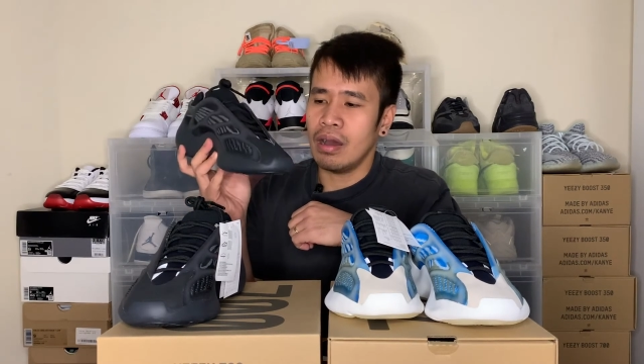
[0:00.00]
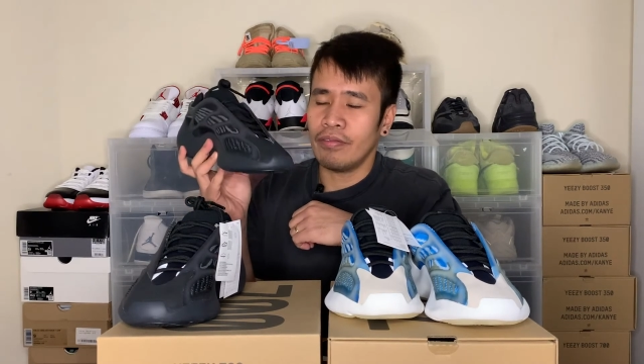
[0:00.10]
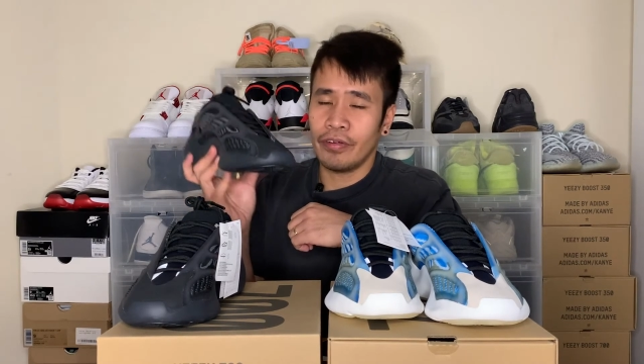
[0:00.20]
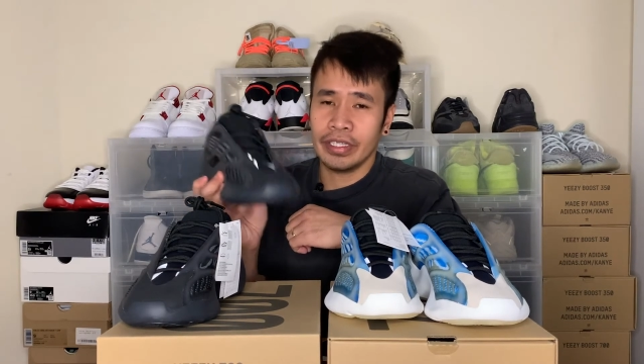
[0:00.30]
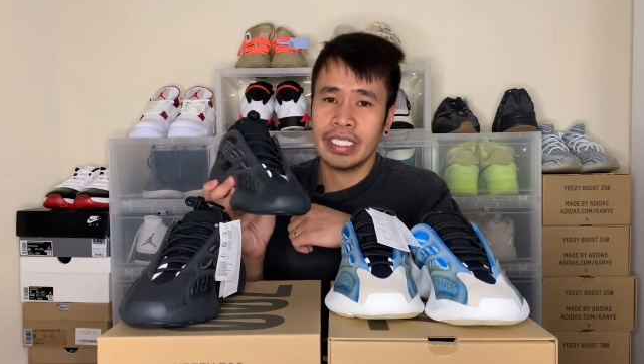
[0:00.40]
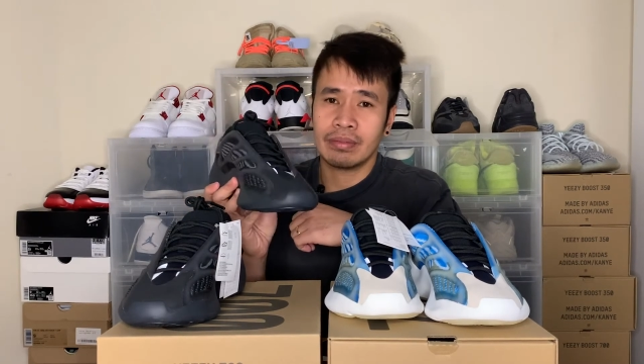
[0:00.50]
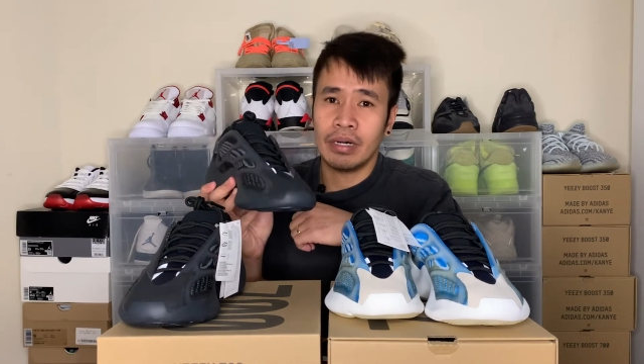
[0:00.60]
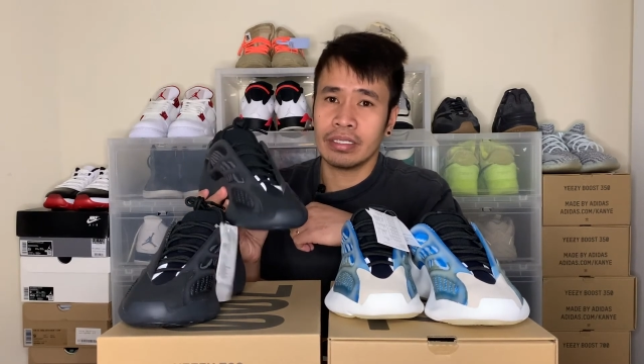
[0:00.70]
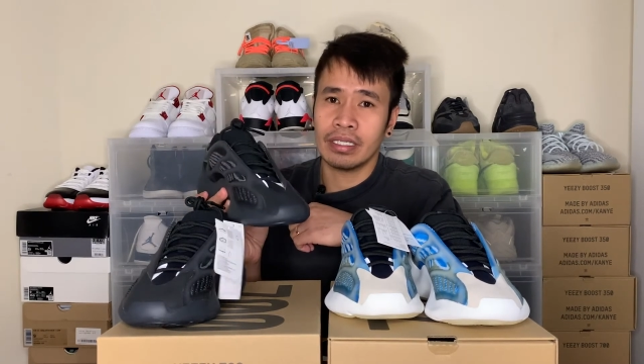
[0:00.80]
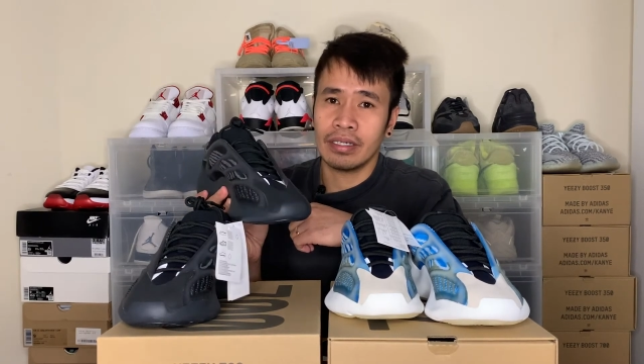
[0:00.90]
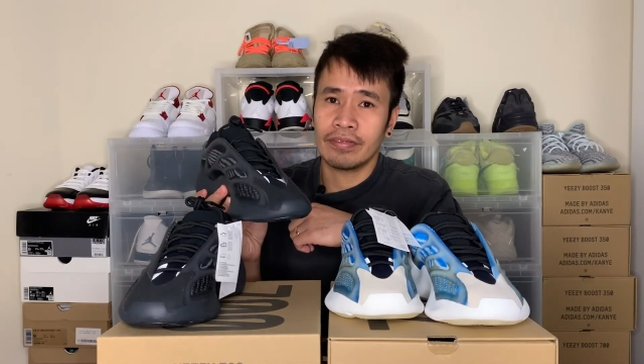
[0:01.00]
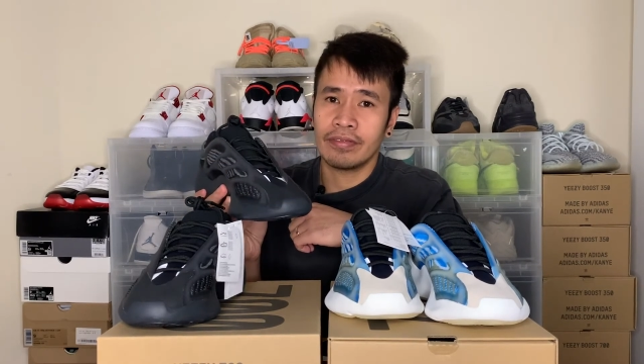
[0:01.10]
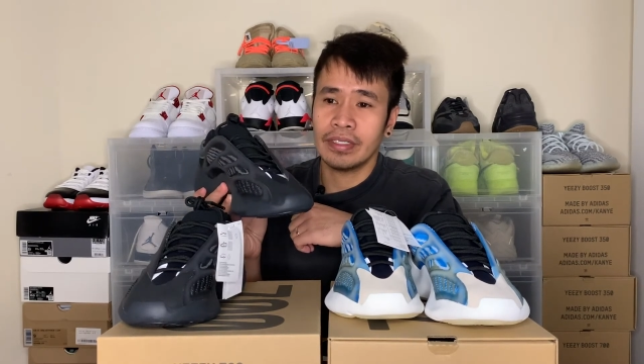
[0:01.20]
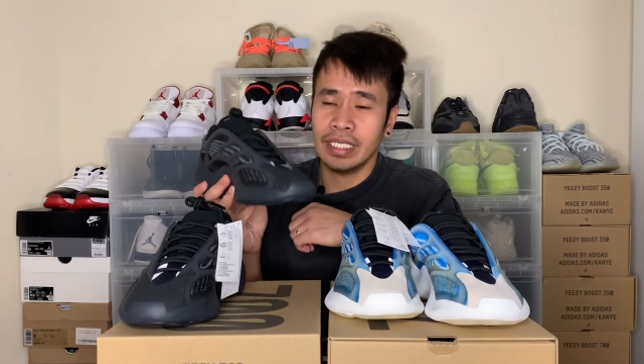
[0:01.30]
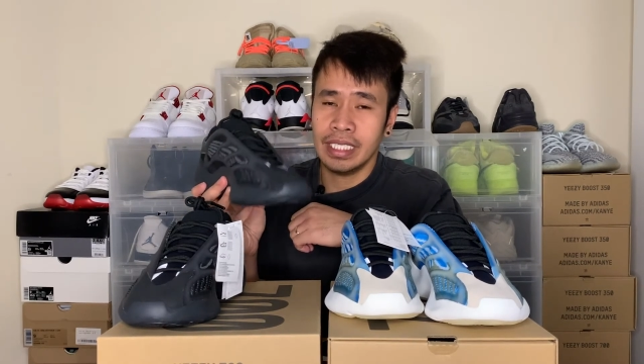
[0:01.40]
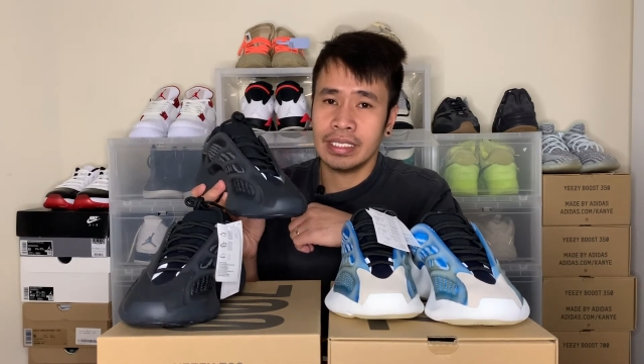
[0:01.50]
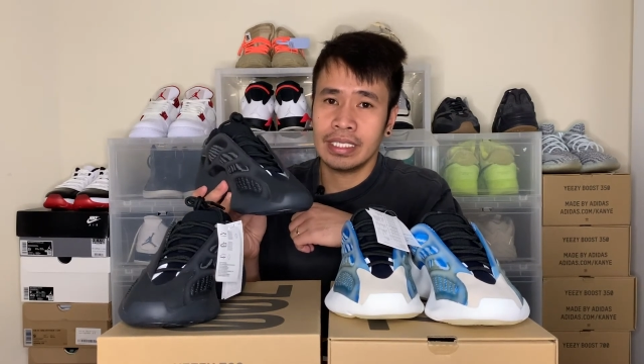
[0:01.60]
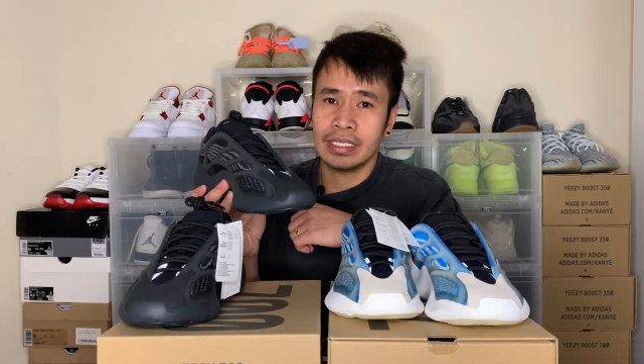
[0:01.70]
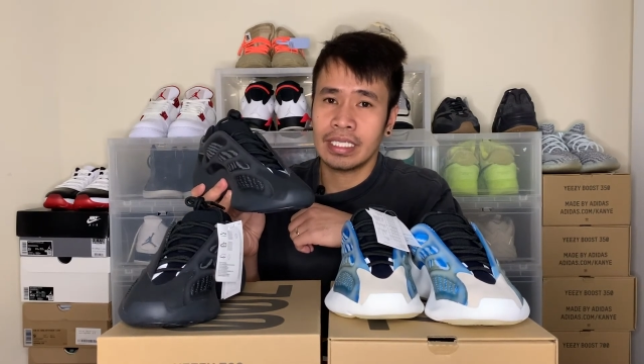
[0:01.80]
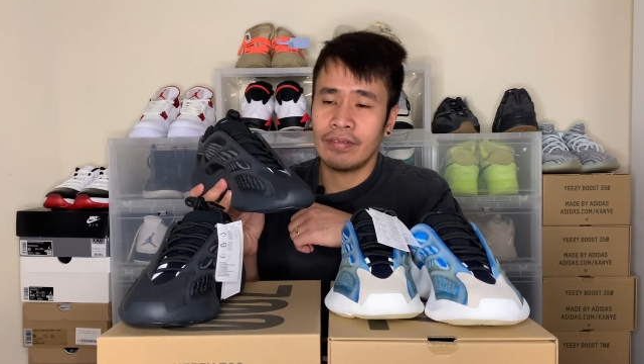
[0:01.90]
for this model of
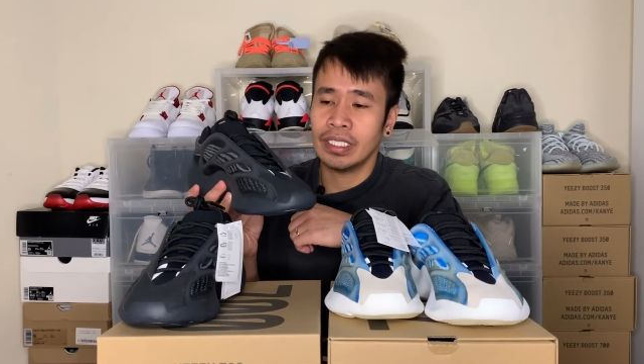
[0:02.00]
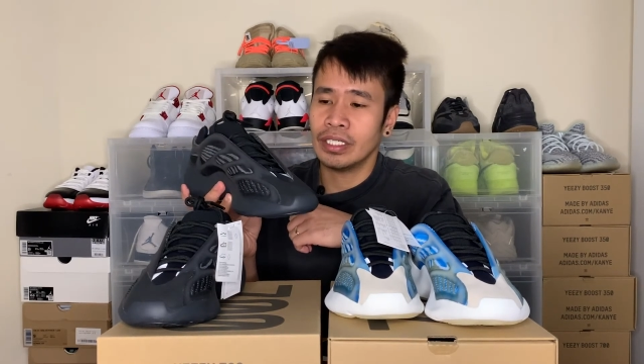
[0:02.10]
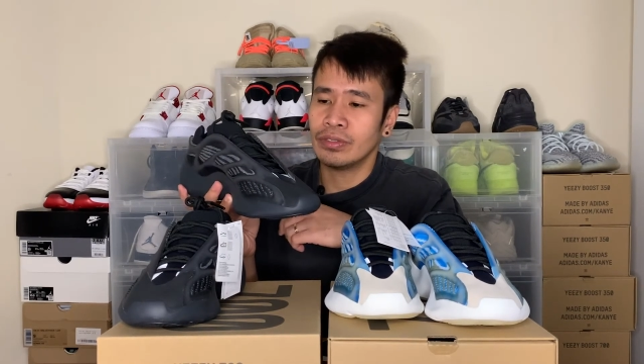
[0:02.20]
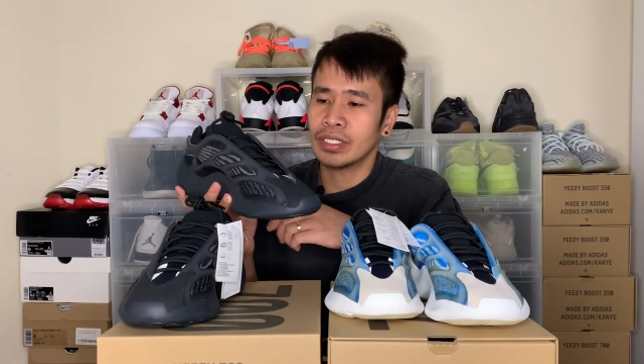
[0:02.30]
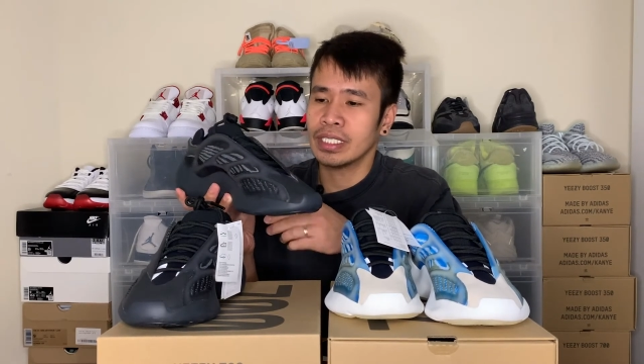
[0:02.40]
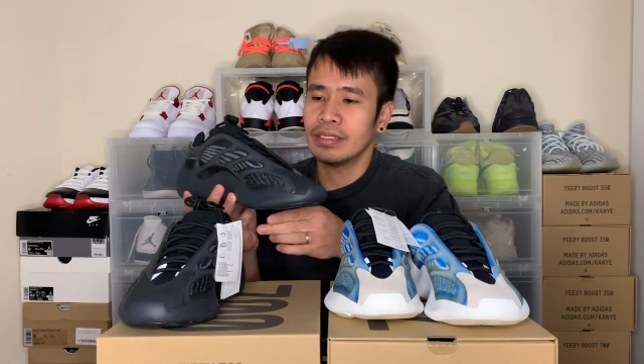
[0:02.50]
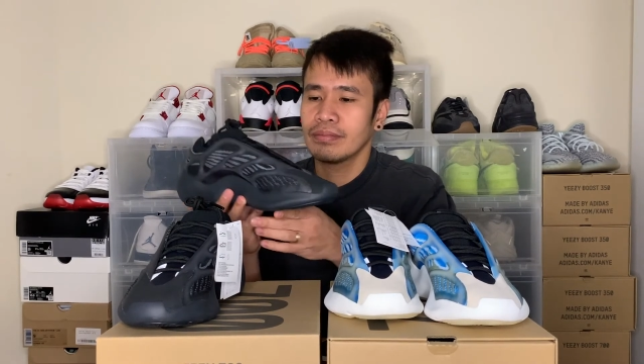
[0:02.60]
Yeezy 700.